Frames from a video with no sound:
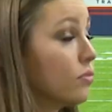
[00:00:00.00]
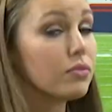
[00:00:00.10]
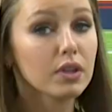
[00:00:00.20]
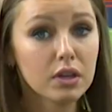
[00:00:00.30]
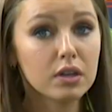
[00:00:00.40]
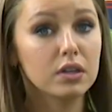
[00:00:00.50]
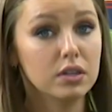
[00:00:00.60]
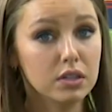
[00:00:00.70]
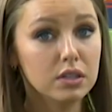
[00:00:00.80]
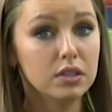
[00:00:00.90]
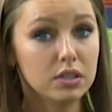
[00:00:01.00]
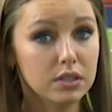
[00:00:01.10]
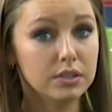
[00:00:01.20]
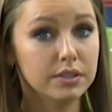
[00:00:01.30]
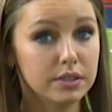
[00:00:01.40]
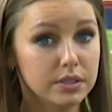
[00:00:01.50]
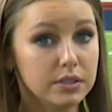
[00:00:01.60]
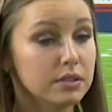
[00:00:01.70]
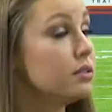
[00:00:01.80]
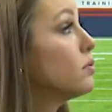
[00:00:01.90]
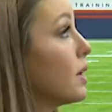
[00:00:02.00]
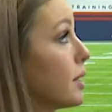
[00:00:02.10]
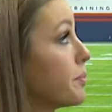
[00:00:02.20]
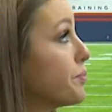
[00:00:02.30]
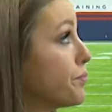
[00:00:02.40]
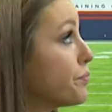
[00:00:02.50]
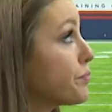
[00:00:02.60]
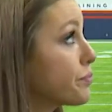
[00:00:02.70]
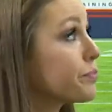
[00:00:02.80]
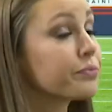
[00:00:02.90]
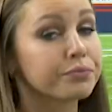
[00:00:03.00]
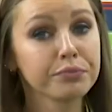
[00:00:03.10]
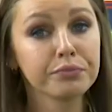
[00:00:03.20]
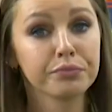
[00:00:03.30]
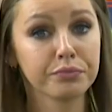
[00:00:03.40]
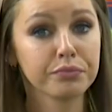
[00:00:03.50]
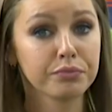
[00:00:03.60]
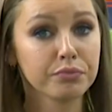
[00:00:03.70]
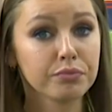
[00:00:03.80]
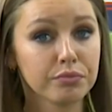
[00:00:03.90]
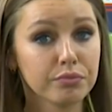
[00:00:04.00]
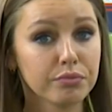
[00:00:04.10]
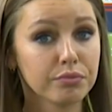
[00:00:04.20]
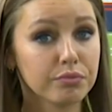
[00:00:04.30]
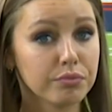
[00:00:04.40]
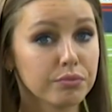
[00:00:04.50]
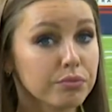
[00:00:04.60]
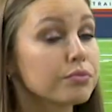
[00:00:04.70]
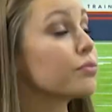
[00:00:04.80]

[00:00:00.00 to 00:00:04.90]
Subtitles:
The person shown says nothing.